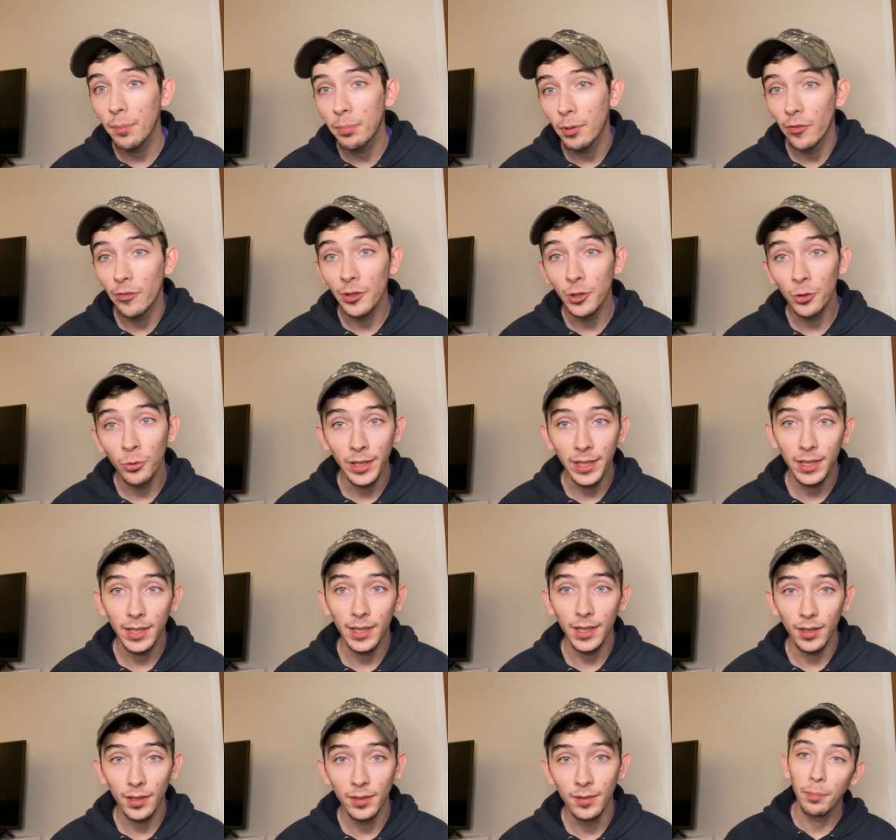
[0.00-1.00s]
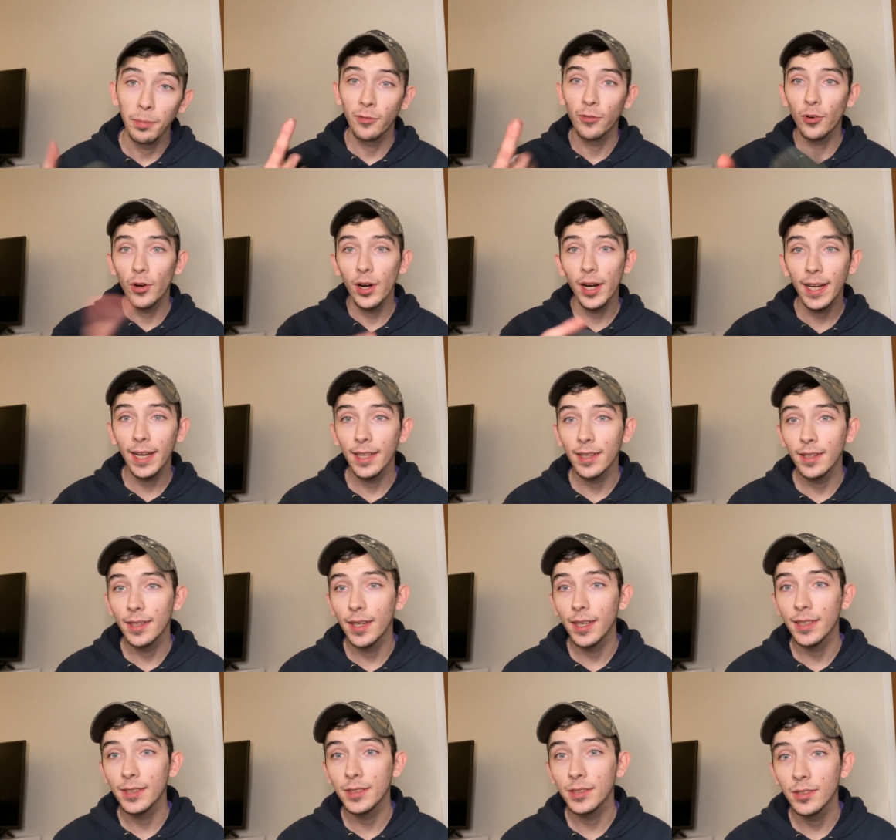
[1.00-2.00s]
over the week here. Before I get into
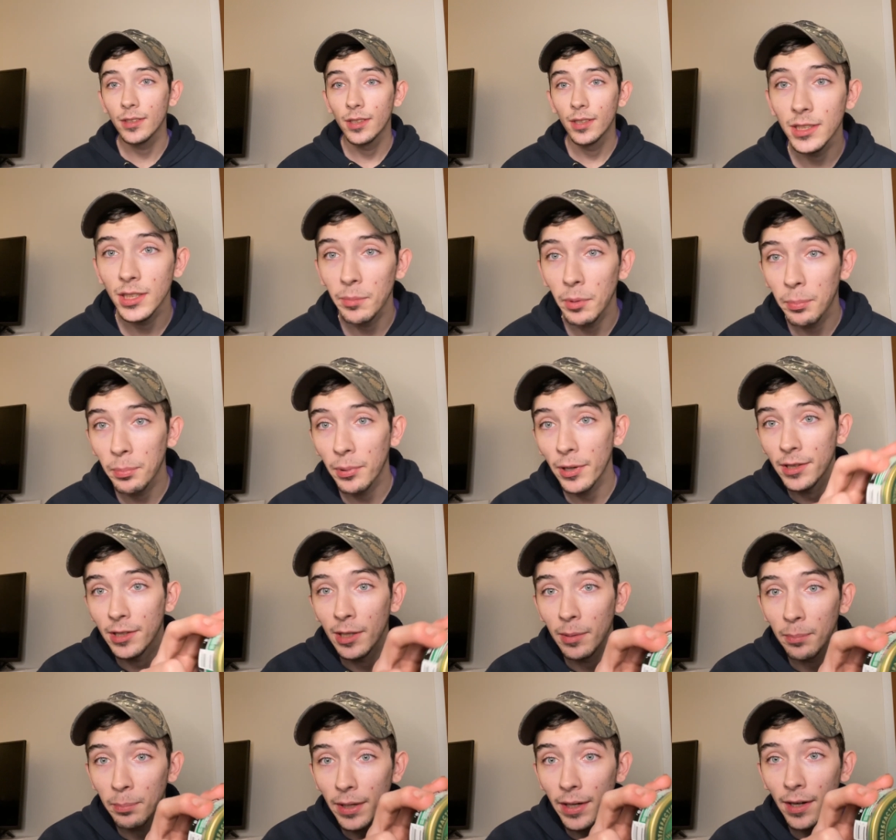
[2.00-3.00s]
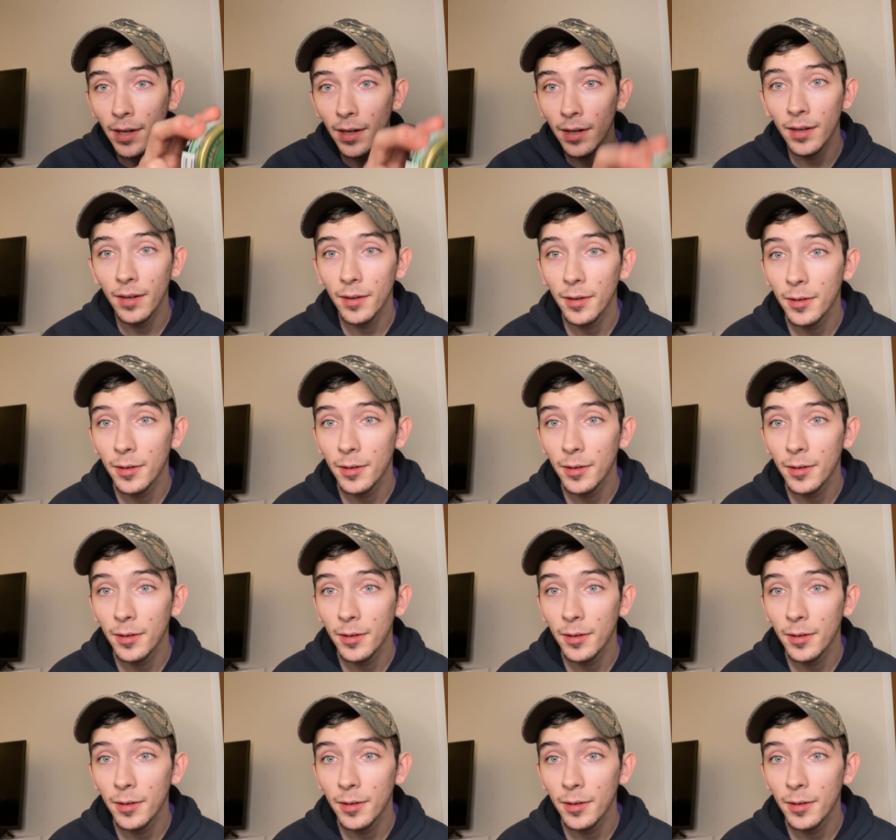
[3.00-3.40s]
this, let me put a dip in here.